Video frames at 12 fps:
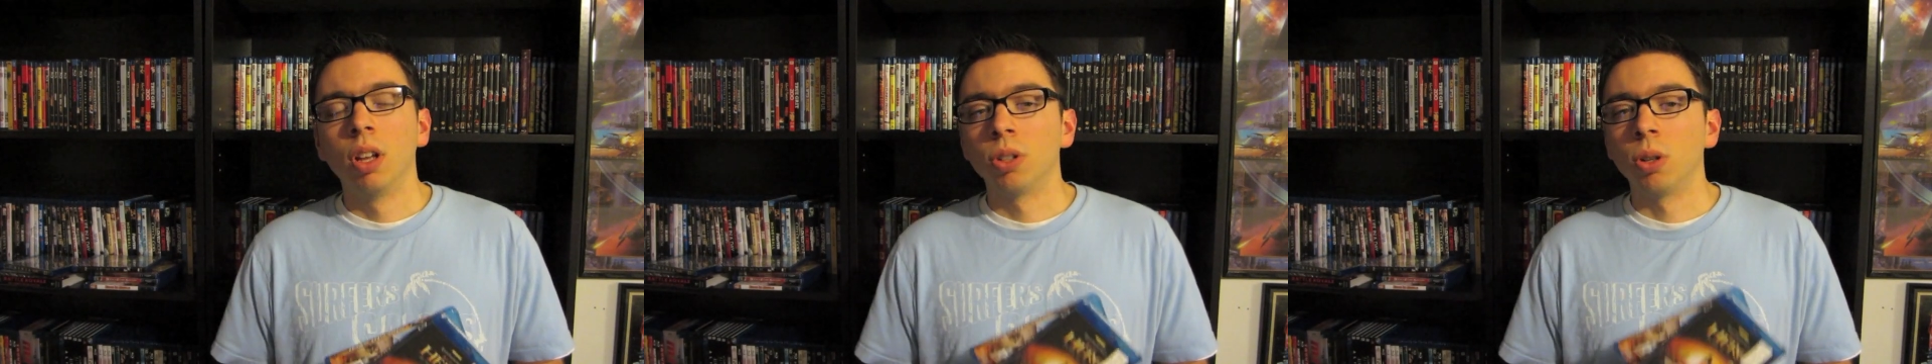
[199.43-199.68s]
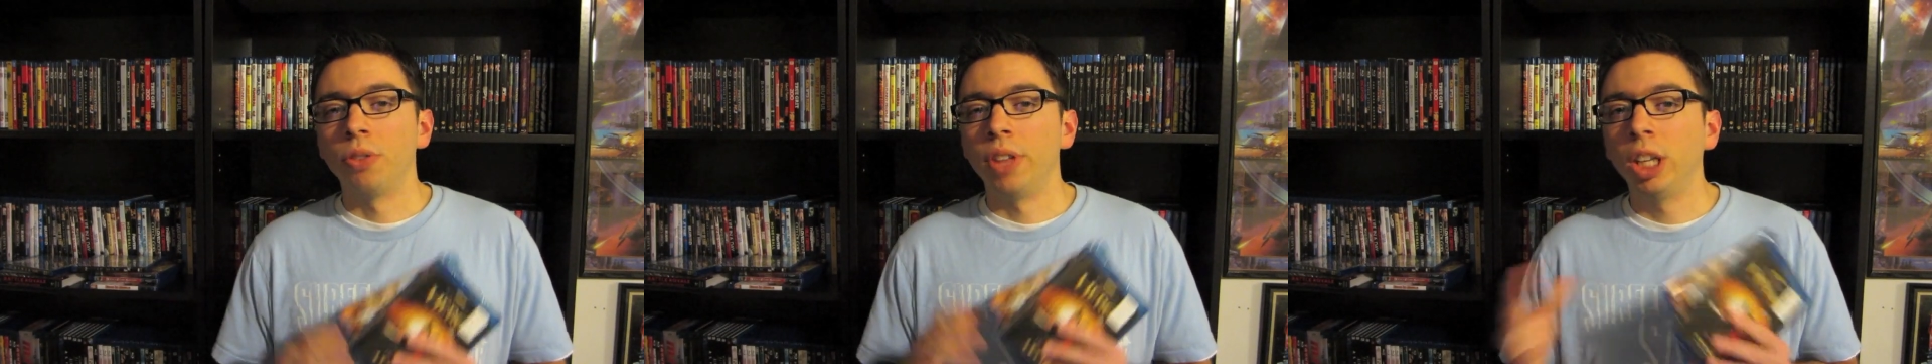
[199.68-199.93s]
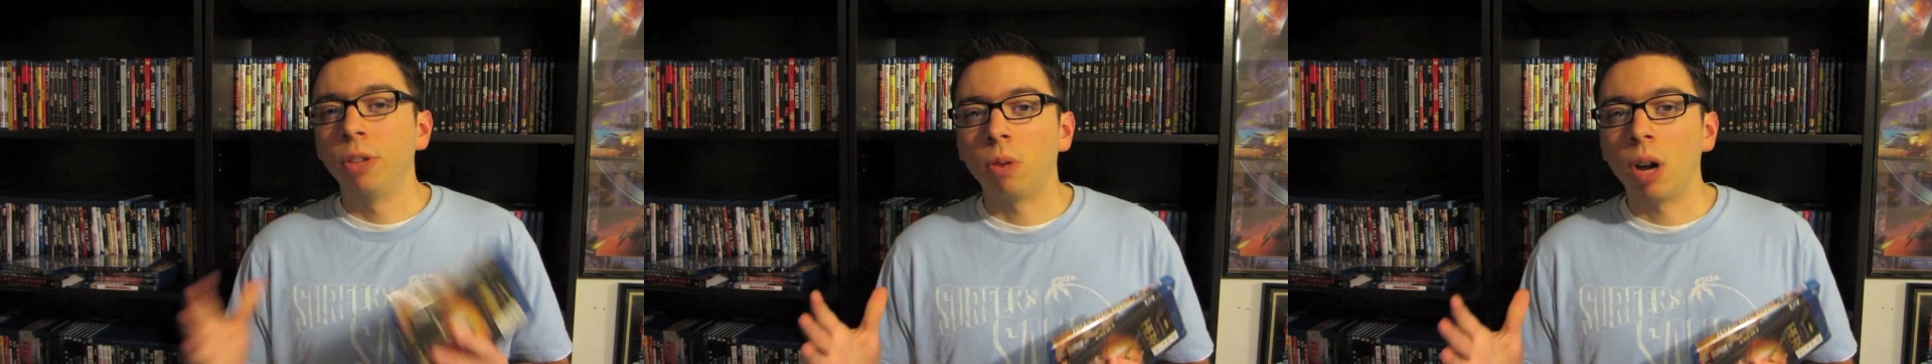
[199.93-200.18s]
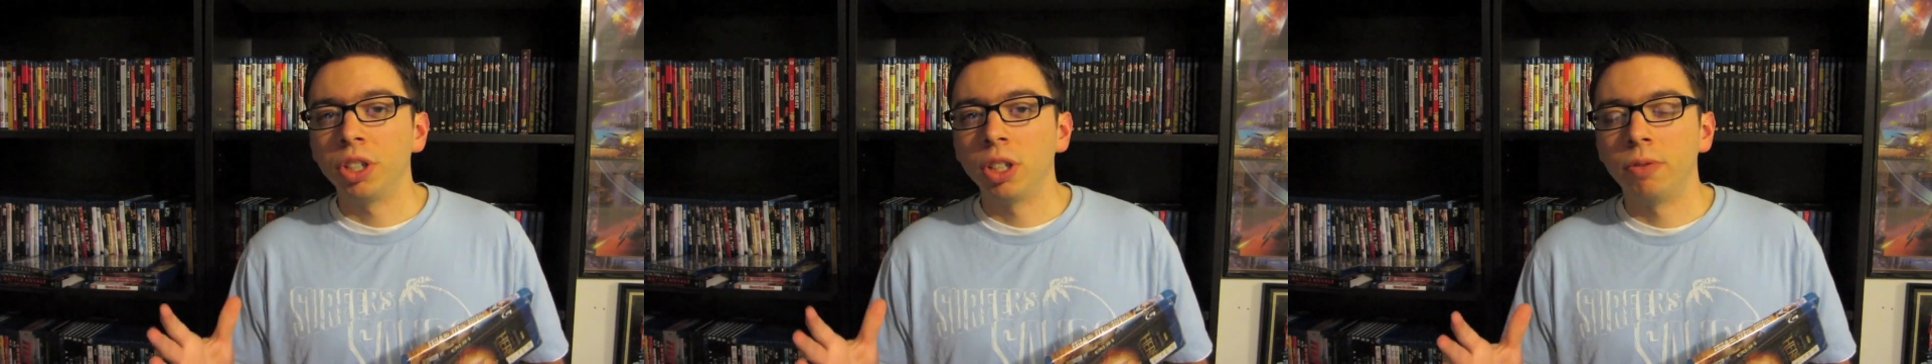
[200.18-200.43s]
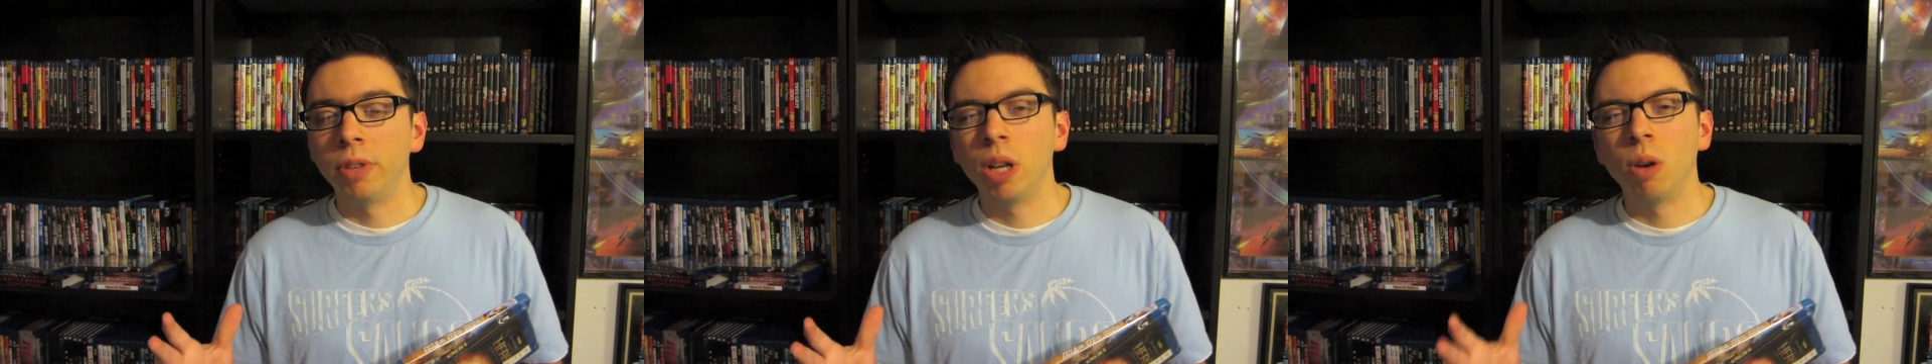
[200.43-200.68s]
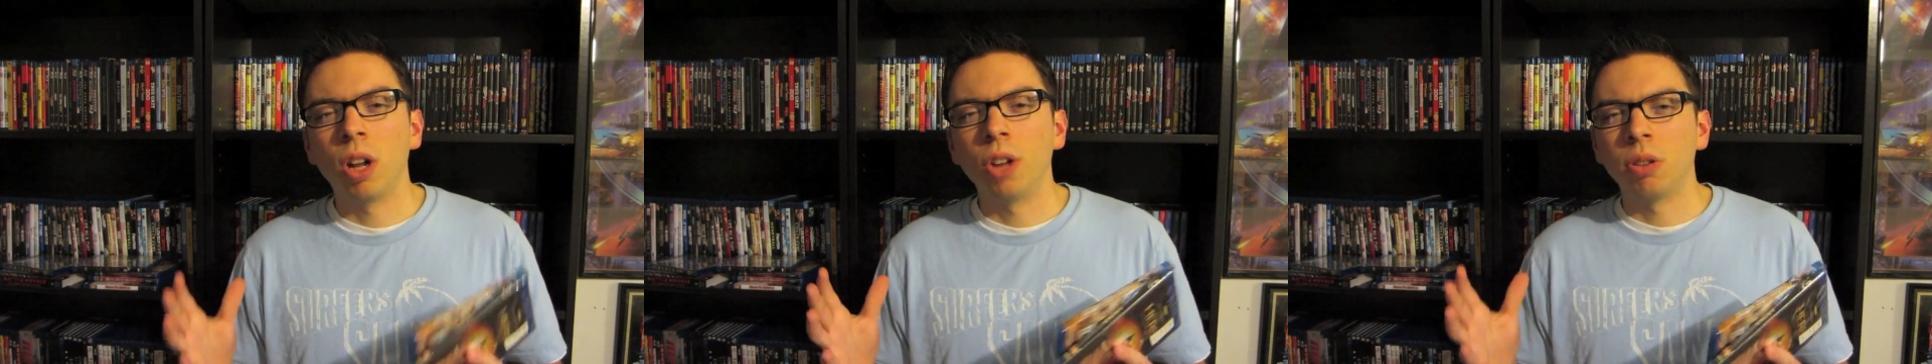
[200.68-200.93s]
So thank you for watching this
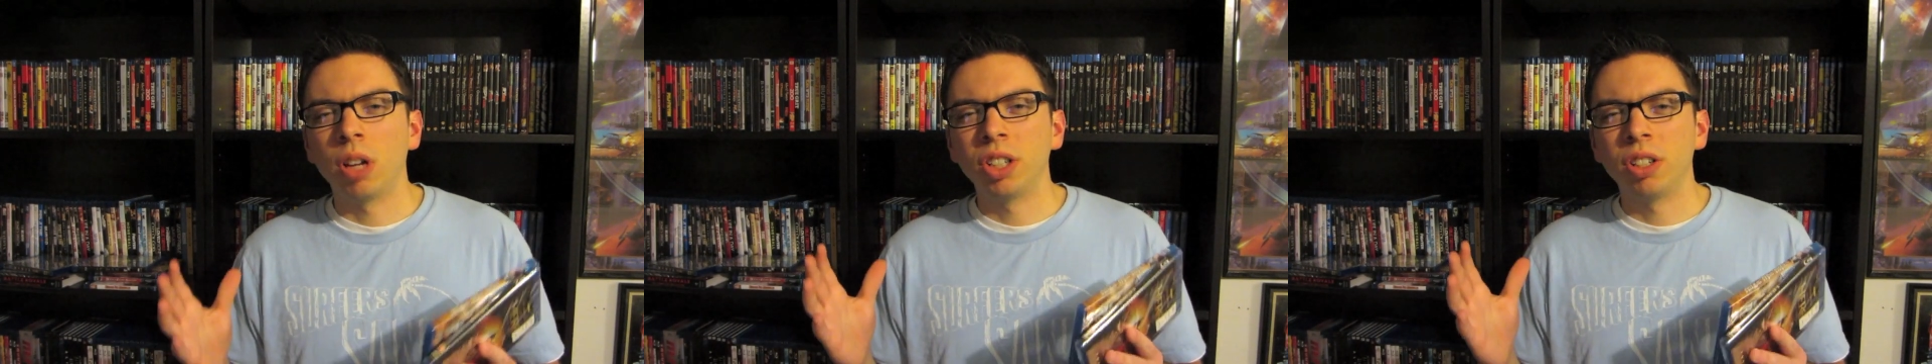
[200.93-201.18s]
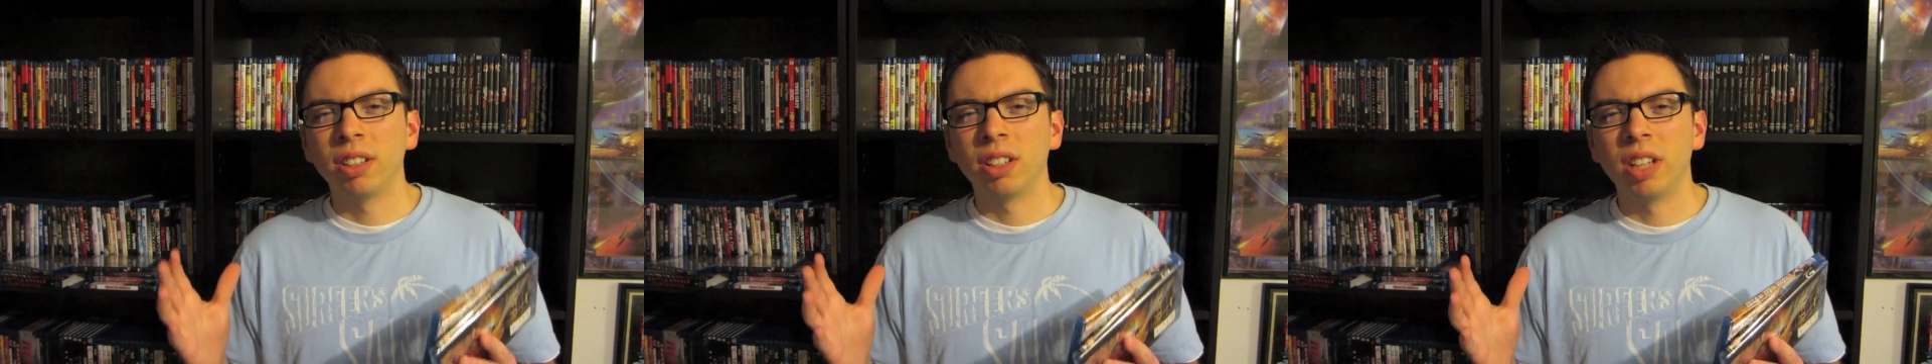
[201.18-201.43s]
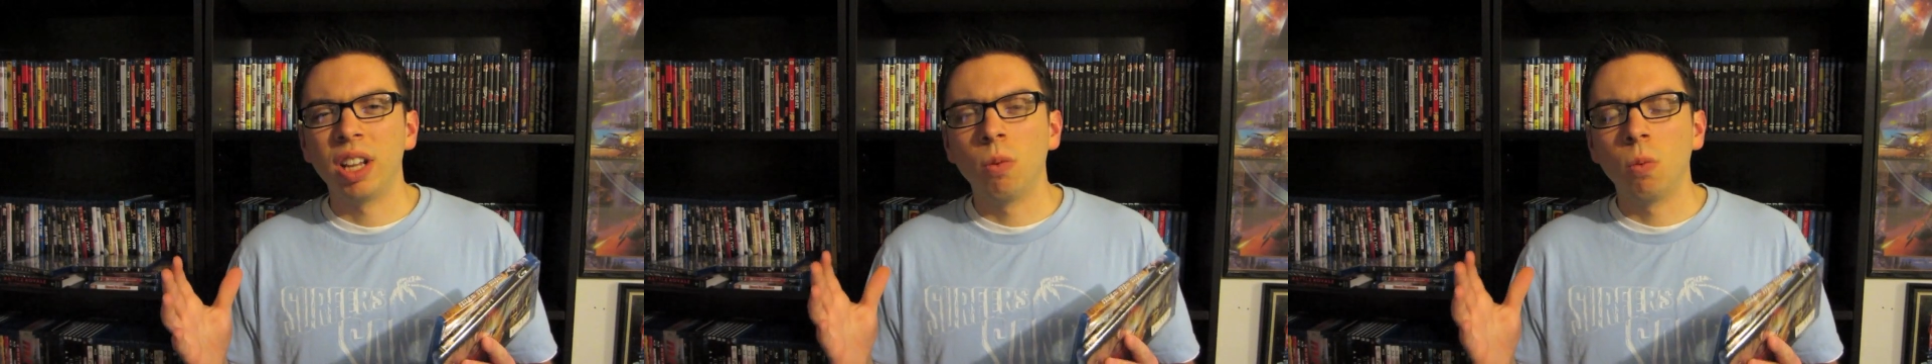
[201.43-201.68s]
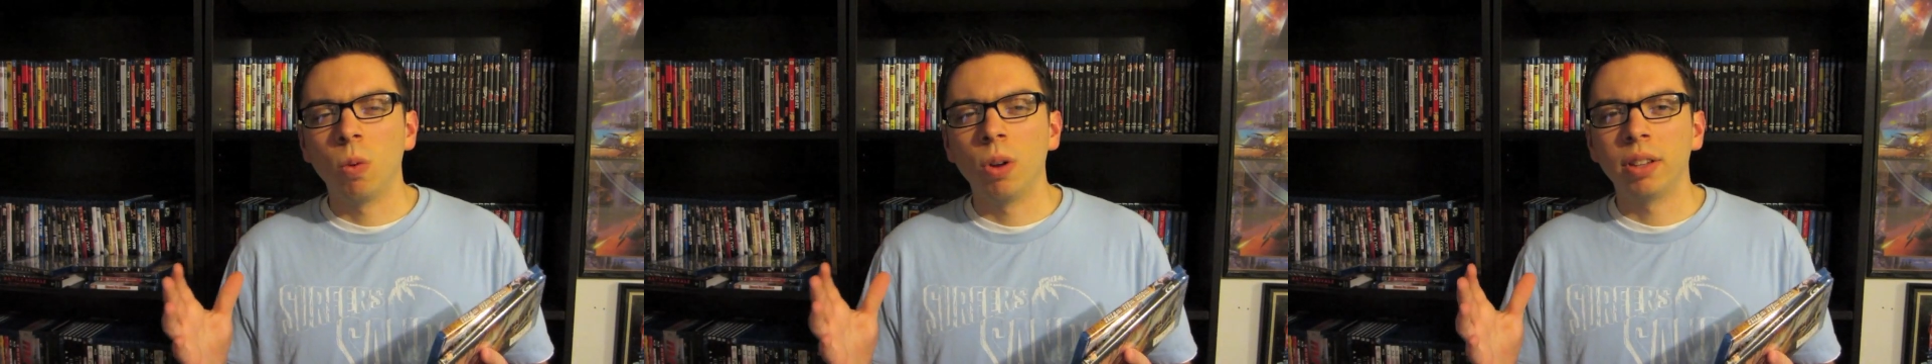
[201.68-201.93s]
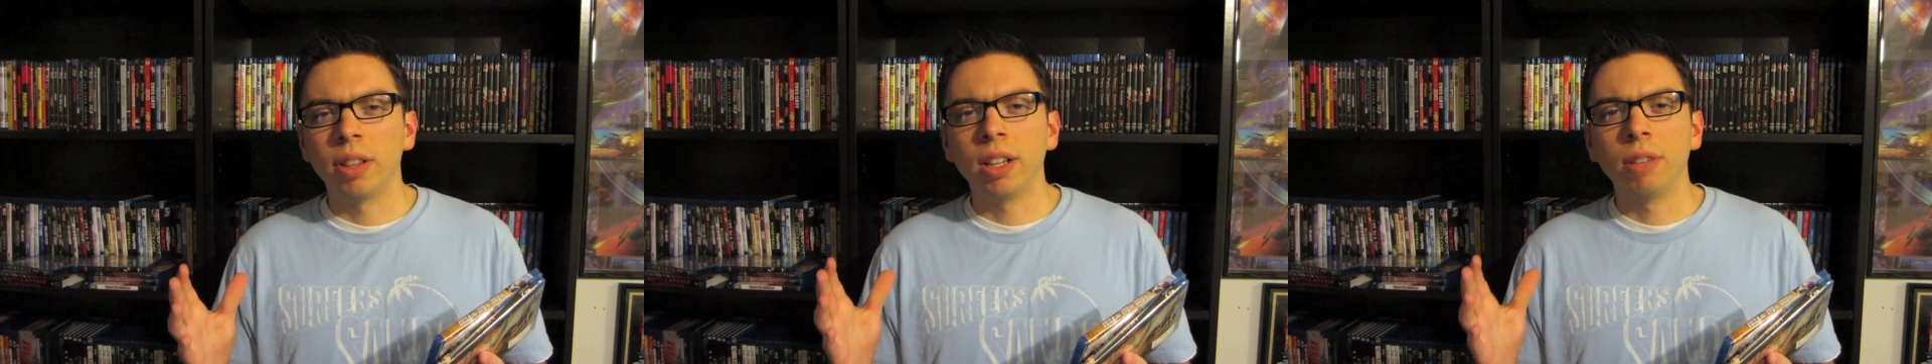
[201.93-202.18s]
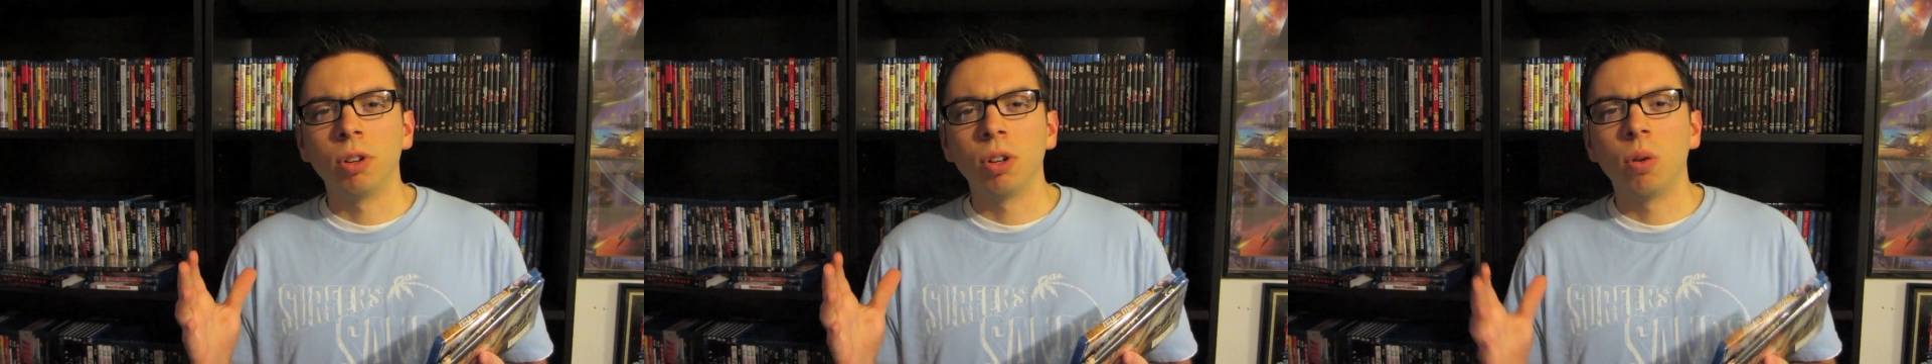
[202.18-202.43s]
video, and also I'd just like to say one
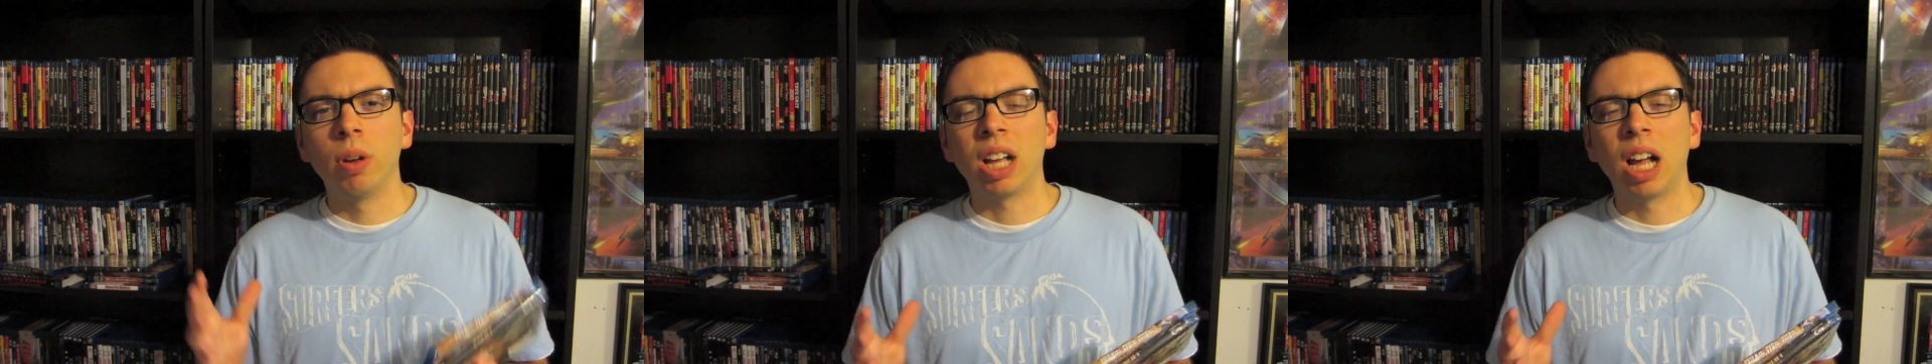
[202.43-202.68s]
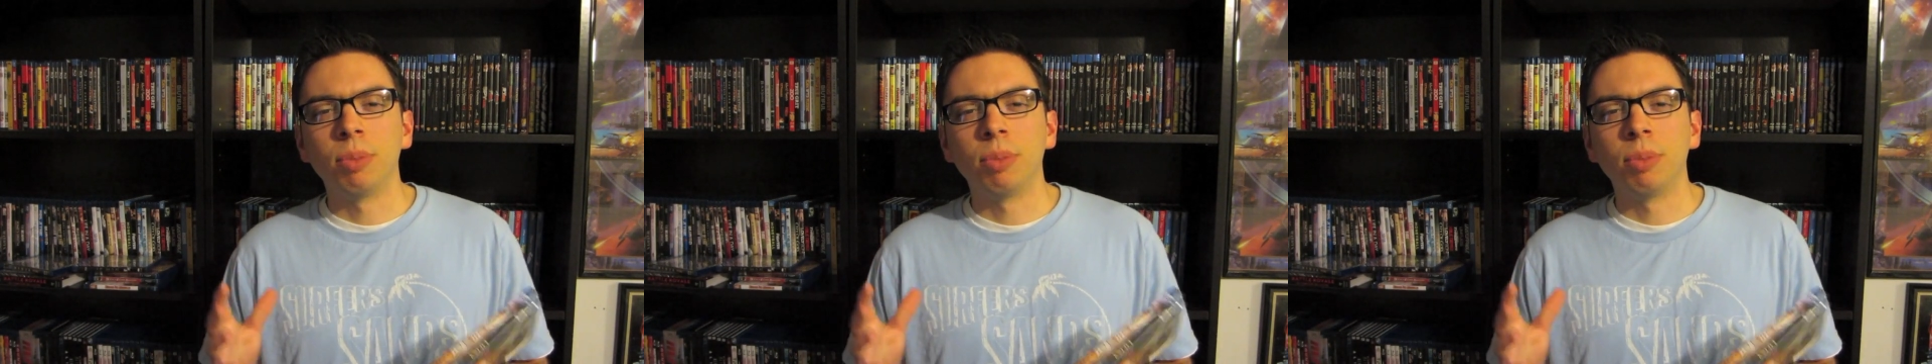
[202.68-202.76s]
thing real quick.